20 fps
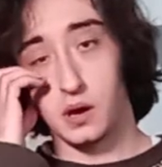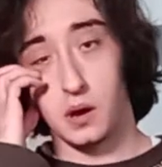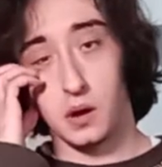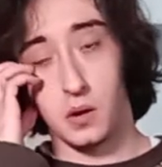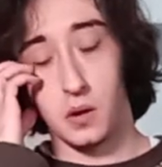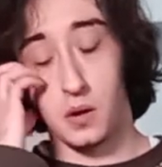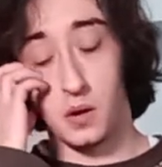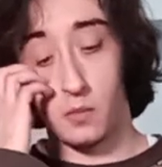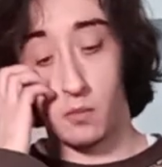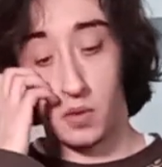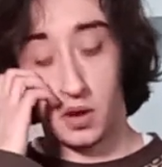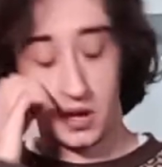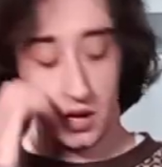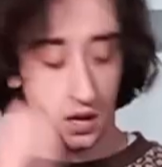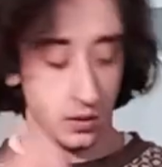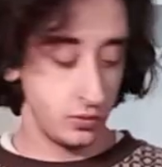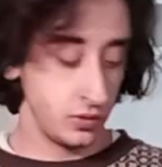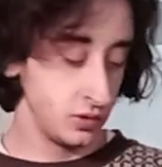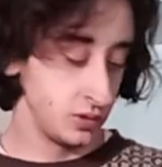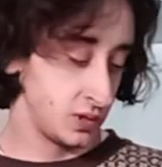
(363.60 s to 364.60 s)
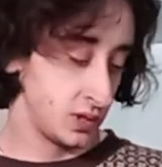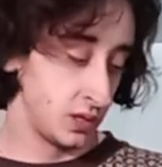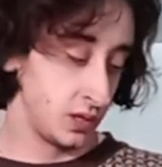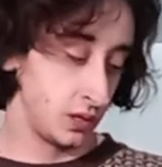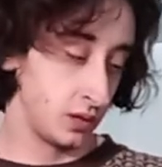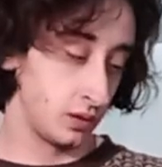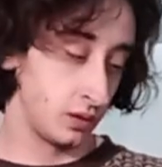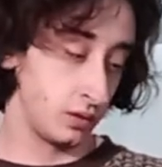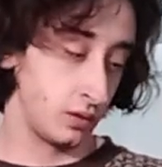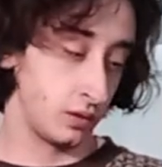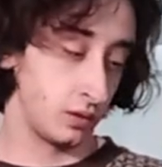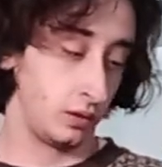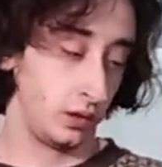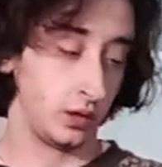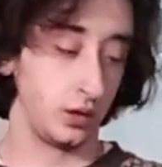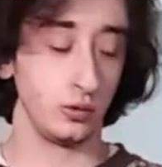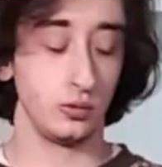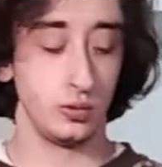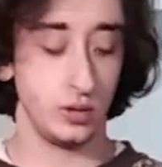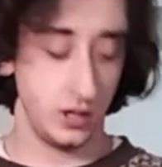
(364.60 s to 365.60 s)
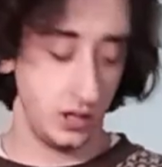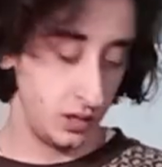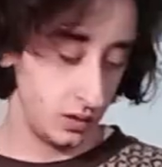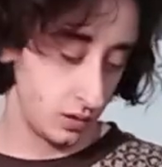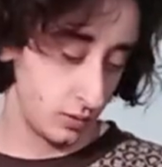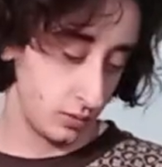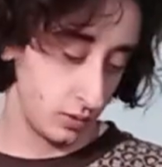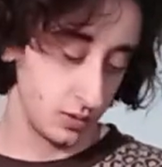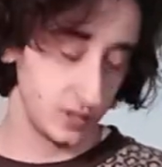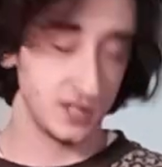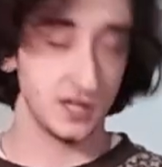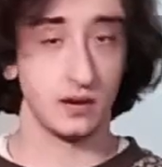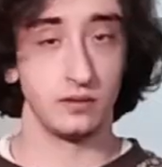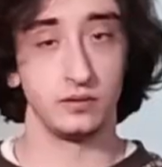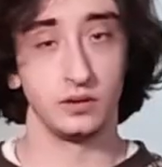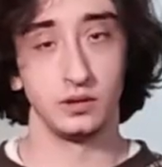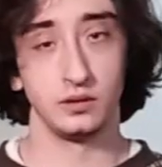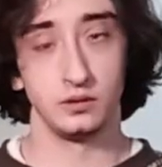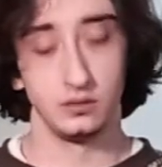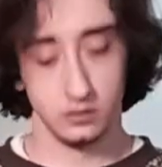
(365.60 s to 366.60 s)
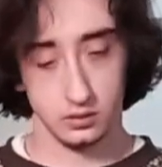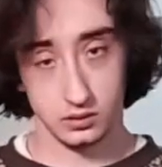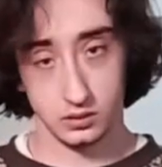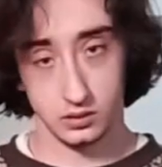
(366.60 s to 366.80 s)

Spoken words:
and I'm using the linguine number 7,